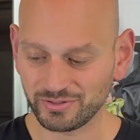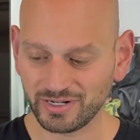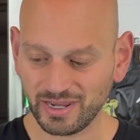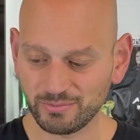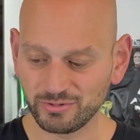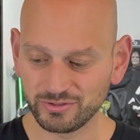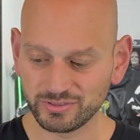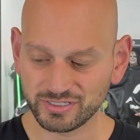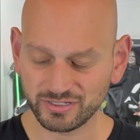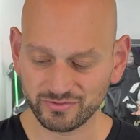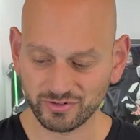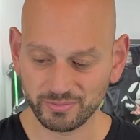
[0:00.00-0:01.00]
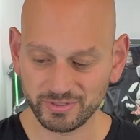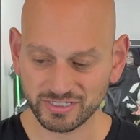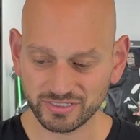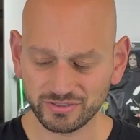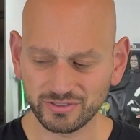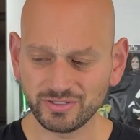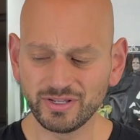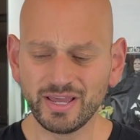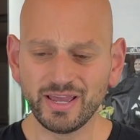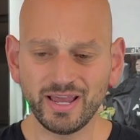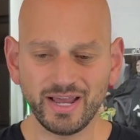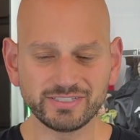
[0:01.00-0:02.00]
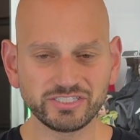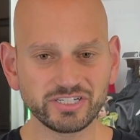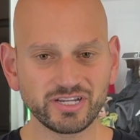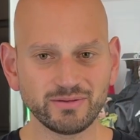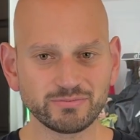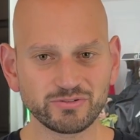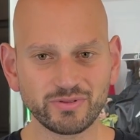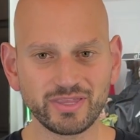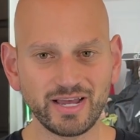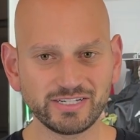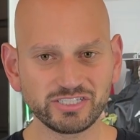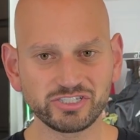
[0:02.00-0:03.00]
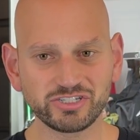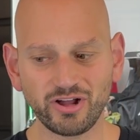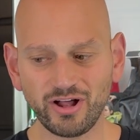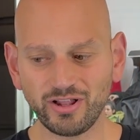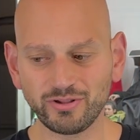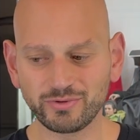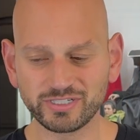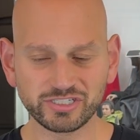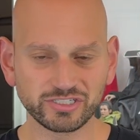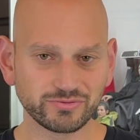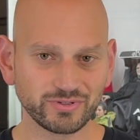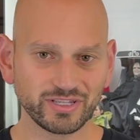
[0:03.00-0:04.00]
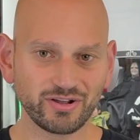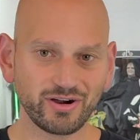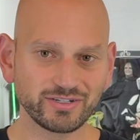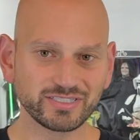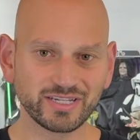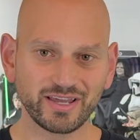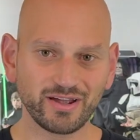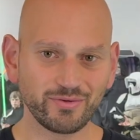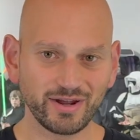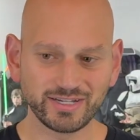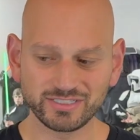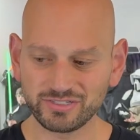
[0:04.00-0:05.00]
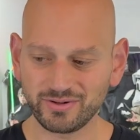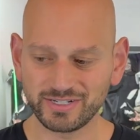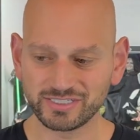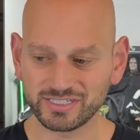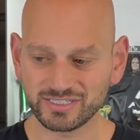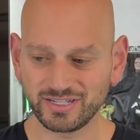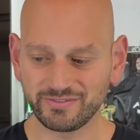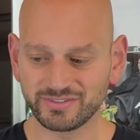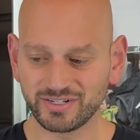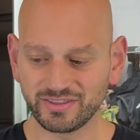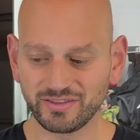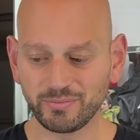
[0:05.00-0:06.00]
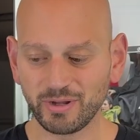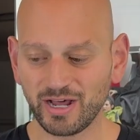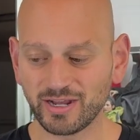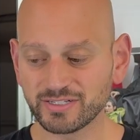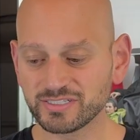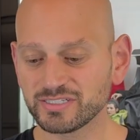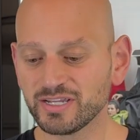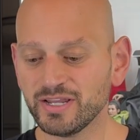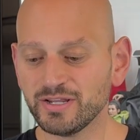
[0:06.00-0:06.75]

Naboo silver pistol. And she comes with that shawl, which is really hard to get right, so I just left it in the box.